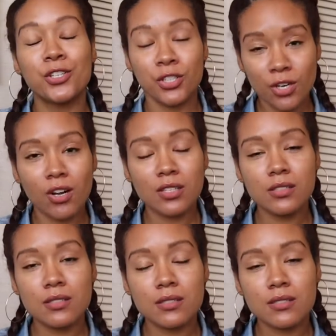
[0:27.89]

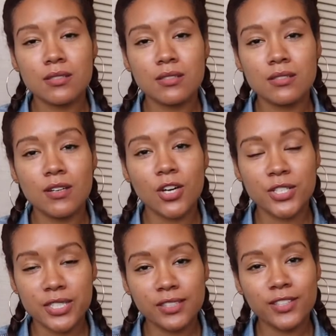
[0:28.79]
Girls are
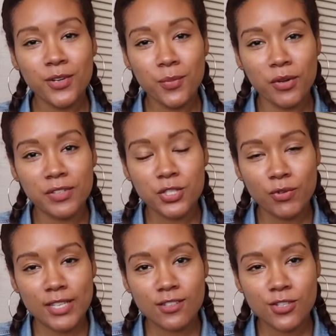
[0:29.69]
stealing their boyfriend's
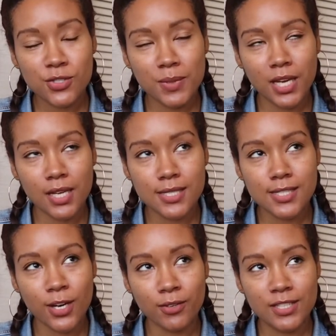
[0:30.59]
razors
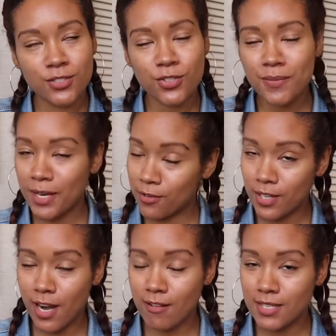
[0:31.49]
because their razors are better
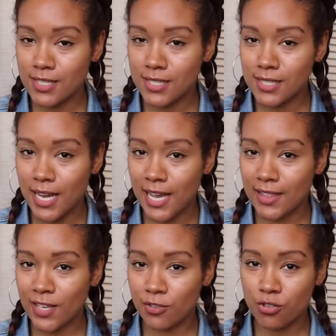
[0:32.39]
than ours
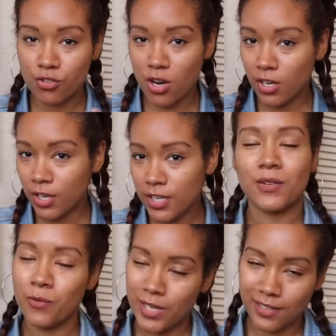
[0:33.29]
and they are stronger.
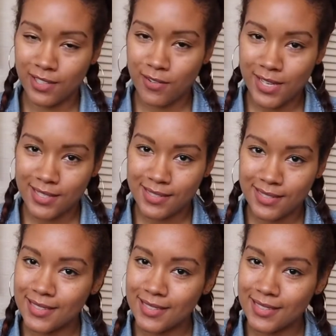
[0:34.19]
We all know this.